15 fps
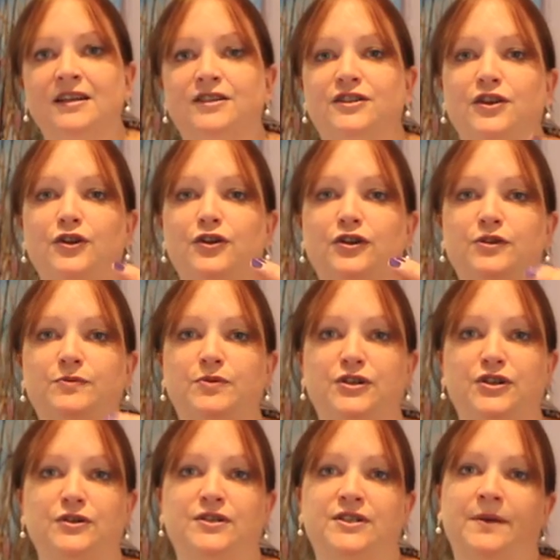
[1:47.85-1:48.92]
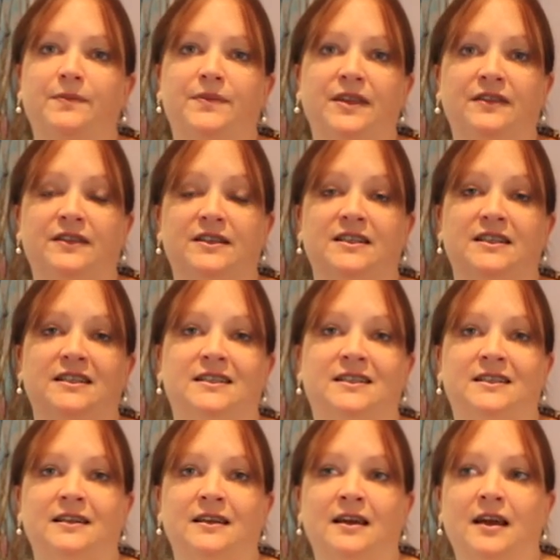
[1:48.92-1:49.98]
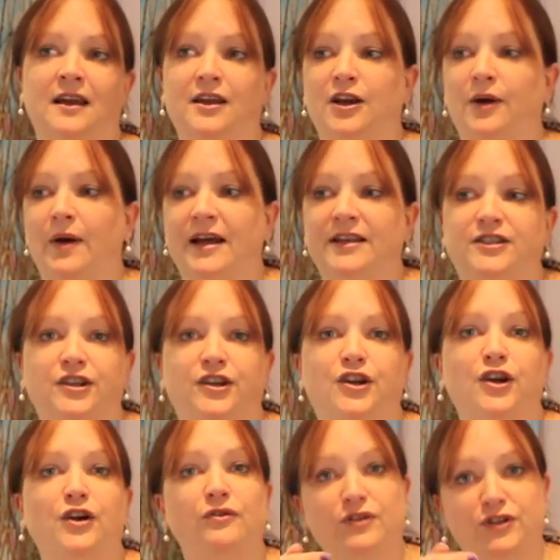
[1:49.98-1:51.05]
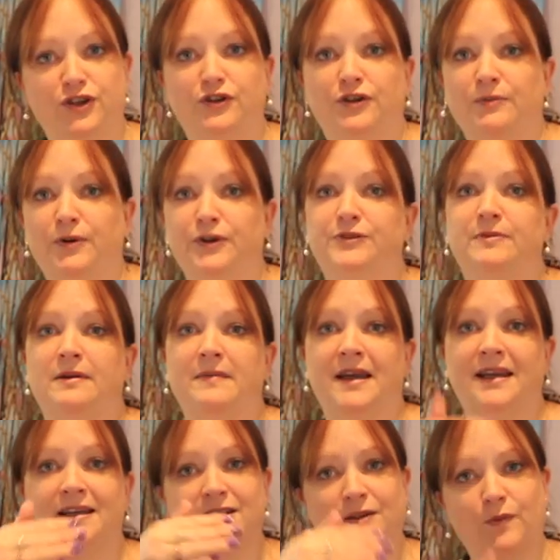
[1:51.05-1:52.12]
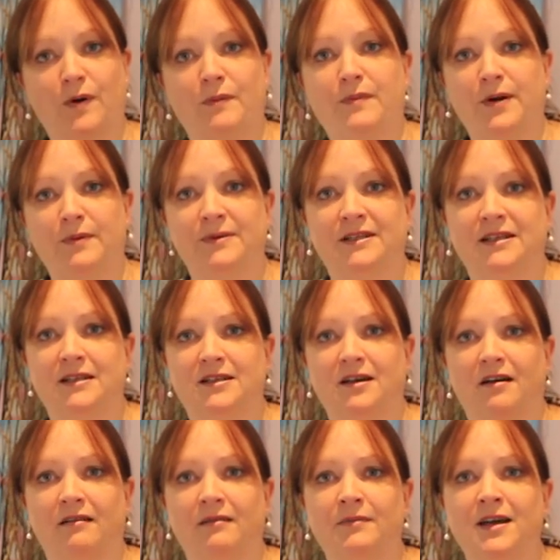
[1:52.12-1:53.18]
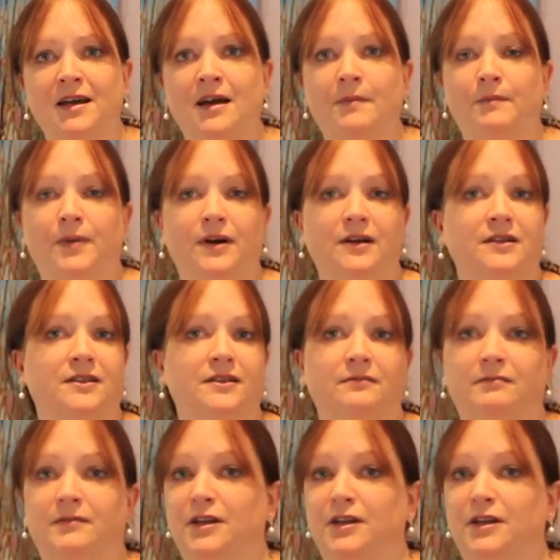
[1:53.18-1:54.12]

So you could produce something that is, as secure as you can possibly make it at one moment in time, but